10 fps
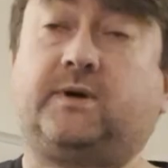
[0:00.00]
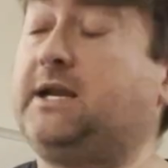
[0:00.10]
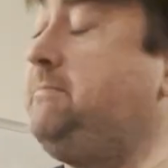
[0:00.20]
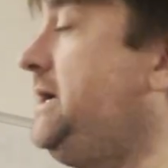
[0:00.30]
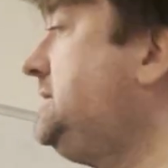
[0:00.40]
well,
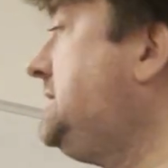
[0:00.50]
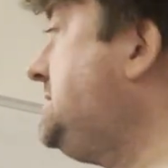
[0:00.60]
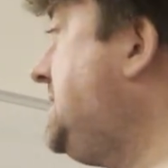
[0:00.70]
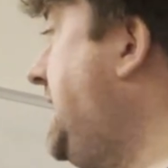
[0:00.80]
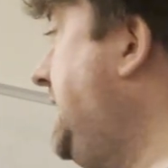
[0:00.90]
I meant to
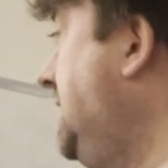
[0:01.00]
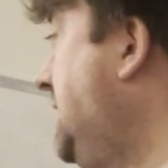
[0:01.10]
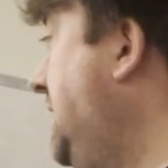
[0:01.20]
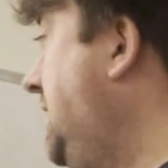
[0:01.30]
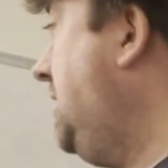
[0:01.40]
say,
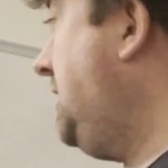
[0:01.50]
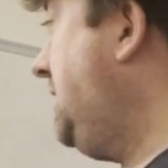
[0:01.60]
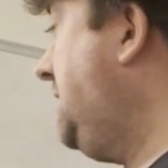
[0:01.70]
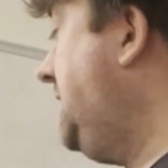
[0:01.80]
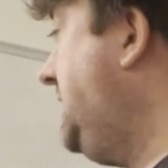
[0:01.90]

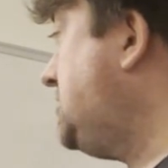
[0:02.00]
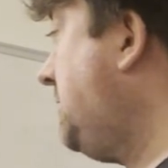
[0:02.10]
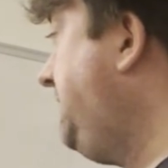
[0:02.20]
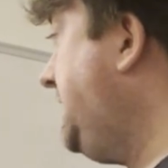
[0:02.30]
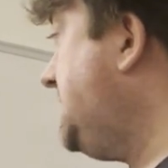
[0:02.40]
it's
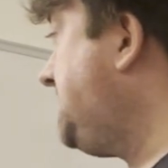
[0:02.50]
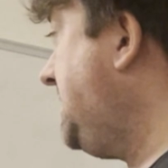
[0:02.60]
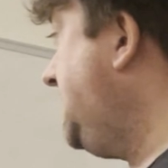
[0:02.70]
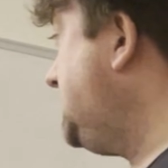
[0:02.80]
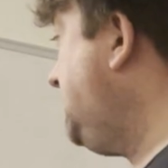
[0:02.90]
obvious, but
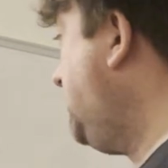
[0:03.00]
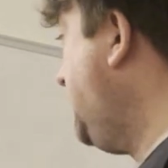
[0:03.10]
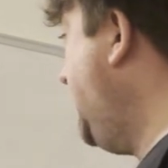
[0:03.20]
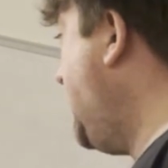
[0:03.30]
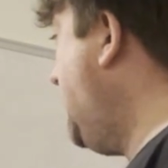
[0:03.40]
I meant to
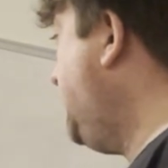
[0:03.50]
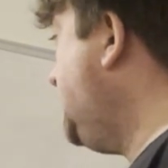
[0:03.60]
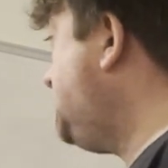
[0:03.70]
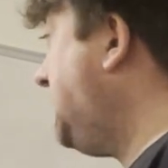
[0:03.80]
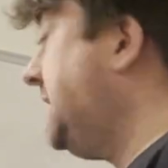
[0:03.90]
pull it out, that
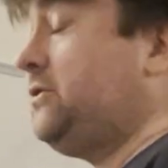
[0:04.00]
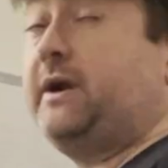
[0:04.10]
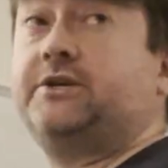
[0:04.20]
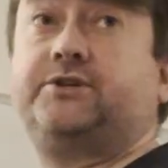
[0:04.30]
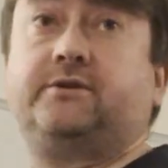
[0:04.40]
it's
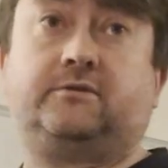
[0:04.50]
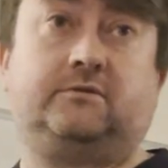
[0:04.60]
bidirectional.